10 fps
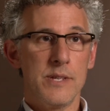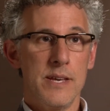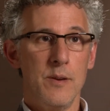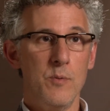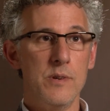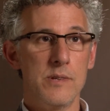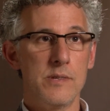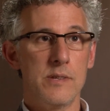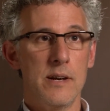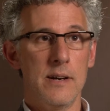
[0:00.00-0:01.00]
He
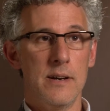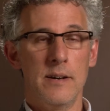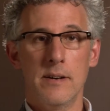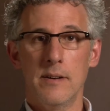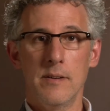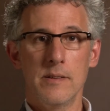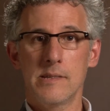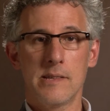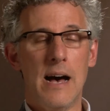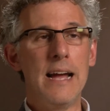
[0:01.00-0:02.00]
was
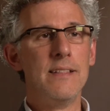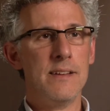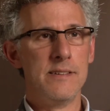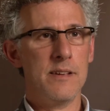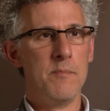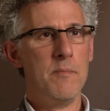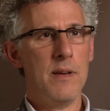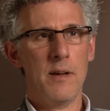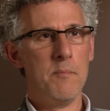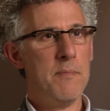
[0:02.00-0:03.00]
silent
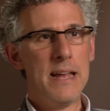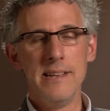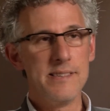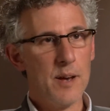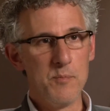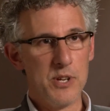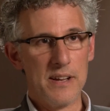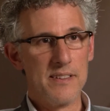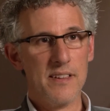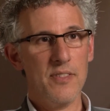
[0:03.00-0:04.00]
on many
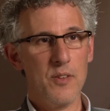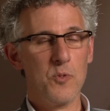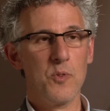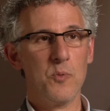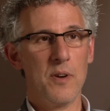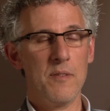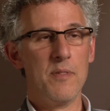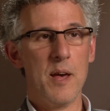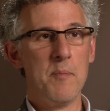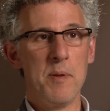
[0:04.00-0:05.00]
subjects, and this was one of
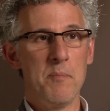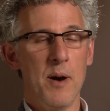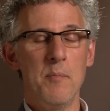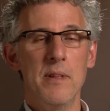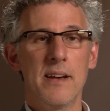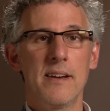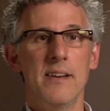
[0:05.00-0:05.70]
them in public.